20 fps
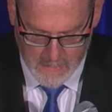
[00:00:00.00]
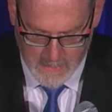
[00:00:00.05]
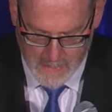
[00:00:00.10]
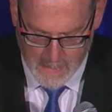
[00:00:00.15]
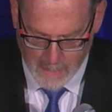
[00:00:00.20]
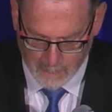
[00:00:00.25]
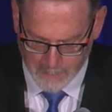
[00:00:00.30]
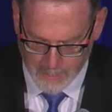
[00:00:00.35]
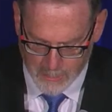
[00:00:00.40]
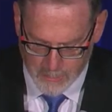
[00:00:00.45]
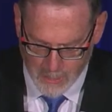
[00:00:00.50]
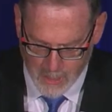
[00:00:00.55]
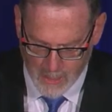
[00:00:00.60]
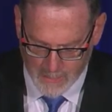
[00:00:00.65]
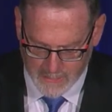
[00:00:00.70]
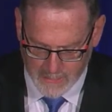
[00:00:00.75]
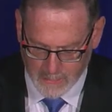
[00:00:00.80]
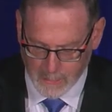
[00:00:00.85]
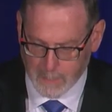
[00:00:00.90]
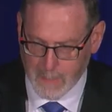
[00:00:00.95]
I'll be
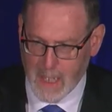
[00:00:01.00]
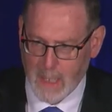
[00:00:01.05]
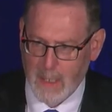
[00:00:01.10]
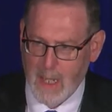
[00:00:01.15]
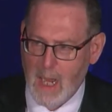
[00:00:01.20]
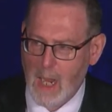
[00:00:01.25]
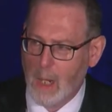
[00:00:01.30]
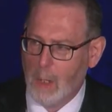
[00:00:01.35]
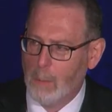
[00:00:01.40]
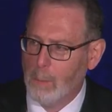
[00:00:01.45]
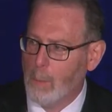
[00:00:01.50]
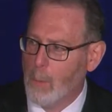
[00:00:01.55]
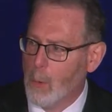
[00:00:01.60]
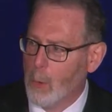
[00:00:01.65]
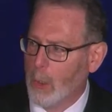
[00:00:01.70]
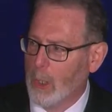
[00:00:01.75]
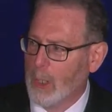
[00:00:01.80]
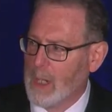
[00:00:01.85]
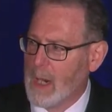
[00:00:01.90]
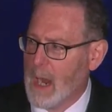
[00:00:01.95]
talking about how
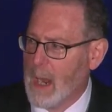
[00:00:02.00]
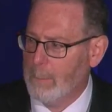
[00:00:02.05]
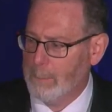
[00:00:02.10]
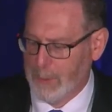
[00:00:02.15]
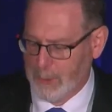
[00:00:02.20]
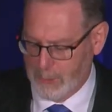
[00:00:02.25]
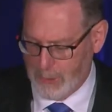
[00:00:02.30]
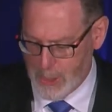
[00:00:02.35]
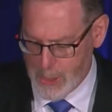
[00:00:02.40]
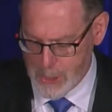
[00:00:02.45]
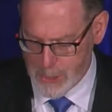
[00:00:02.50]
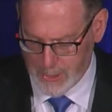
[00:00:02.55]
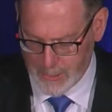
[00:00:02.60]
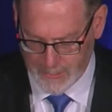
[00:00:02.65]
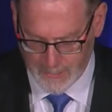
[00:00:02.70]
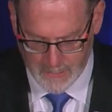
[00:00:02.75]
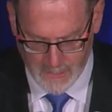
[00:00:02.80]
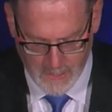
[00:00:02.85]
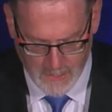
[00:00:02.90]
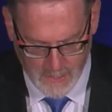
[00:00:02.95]
more
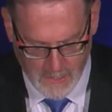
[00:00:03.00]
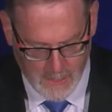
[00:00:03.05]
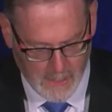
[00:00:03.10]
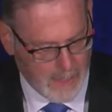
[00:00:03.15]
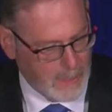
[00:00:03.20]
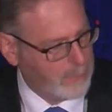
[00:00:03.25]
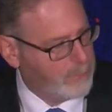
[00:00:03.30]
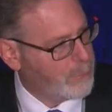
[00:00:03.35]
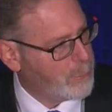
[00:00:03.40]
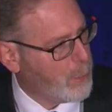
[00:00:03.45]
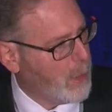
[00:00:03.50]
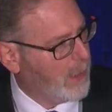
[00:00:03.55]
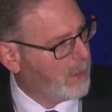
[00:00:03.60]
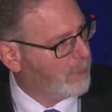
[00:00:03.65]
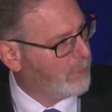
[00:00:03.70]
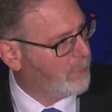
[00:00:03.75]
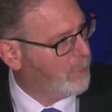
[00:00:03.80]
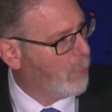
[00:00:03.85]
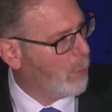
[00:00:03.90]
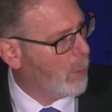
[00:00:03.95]
competition is
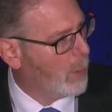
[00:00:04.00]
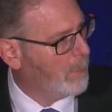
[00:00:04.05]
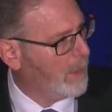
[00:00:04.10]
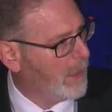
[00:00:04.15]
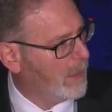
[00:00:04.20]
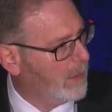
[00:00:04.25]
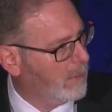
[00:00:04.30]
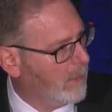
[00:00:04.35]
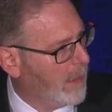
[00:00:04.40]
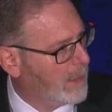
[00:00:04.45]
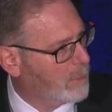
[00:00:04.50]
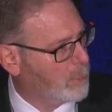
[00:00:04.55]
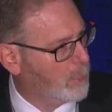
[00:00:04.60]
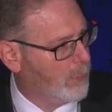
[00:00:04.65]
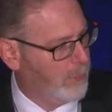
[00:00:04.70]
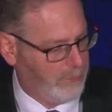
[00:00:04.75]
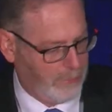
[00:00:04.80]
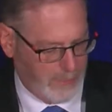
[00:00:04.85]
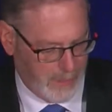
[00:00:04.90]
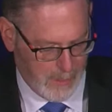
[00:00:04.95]
transforming
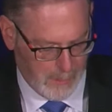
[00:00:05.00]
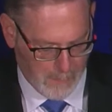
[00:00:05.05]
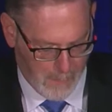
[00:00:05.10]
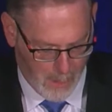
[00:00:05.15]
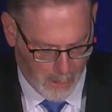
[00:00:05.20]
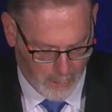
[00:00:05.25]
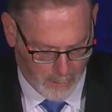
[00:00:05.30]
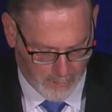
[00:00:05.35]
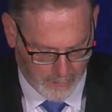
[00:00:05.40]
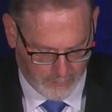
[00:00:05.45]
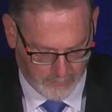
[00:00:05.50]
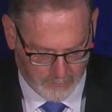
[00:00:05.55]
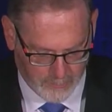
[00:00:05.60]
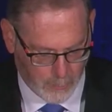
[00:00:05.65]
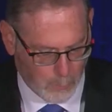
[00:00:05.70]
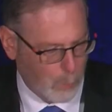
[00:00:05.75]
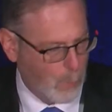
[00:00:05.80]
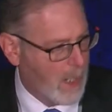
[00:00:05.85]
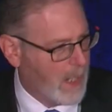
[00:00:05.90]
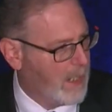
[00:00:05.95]
electricity markets
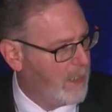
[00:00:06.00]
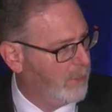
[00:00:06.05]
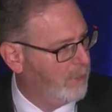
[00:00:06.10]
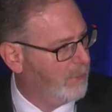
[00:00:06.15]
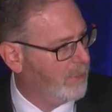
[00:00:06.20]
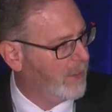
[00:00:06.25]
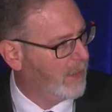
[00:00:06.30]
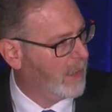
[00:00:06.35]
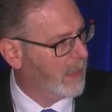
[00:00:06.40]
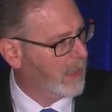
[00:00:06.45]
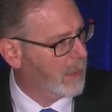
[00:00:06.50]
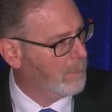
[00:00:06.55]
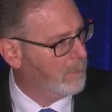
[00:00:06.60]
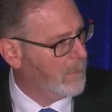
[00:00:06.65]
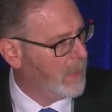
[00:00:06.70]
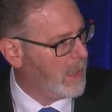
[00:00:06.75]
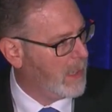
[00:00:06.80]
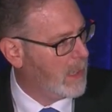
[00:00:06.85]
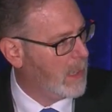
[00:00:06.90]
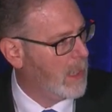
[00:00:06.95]
in ways that it can
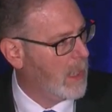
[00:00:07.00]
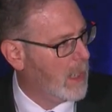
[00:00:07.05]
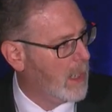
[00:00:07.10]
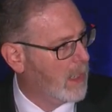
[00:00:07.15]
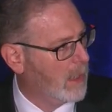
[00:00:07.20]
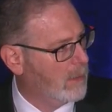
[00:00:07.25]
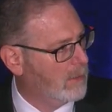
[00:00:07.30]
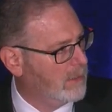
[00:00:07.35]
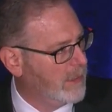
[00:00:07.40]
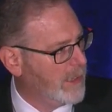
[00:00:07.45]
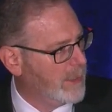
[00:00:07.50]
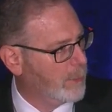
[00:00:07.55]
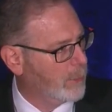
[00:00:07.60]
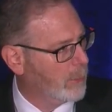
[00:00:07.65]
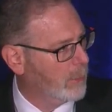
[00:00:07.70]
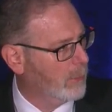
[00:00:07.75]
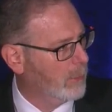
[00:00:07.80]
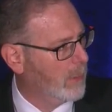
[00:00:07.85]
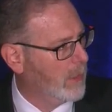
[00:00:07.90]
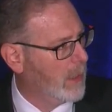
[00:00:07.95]
be
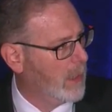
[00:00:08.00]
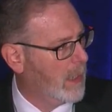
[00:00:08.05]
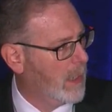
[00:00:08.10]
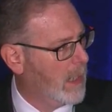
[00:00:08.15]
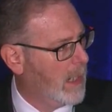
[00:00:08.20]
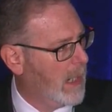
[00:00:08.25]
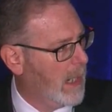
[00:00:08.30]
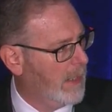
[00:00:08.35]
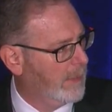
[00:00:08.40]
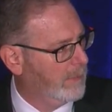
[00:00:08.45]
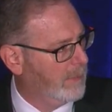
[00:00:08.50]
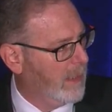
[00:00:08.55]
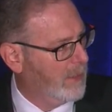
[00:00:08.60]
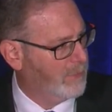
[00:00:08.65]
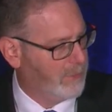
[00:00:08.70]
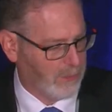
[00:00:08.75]
cleaner and less